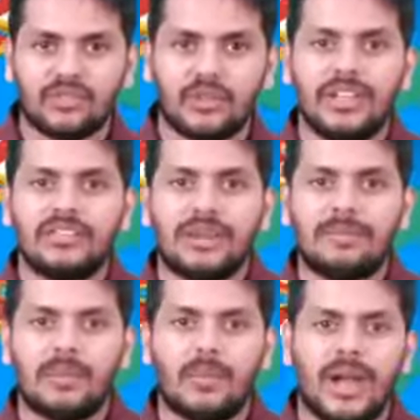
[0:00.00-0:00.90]
So in step
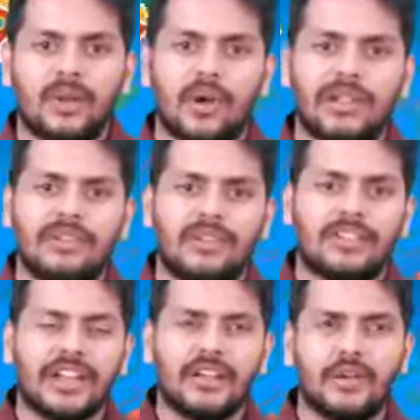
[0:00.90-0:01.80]
number 1, all that we're
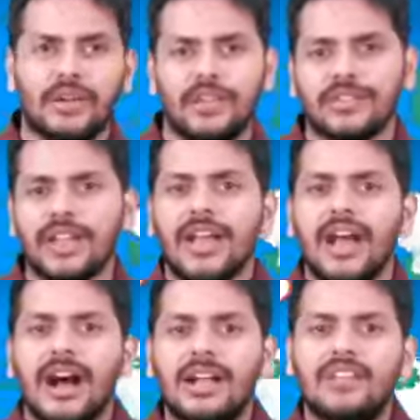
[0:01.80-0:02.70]
trying to do is
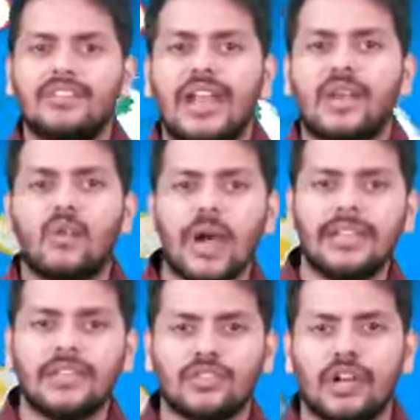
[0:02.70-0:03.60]
understand why
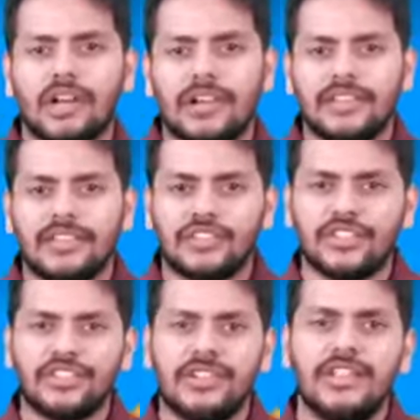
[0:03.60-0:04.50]
these
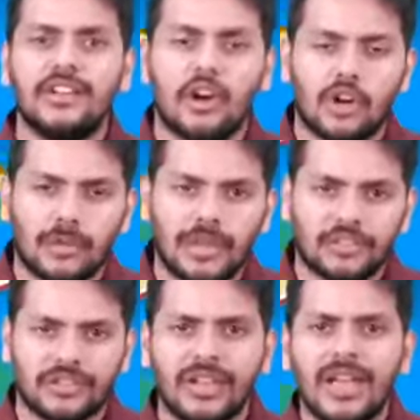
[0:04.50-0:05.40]
organizations need
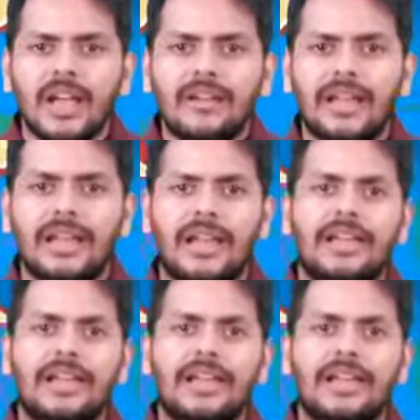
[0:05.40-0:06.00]
automation, right?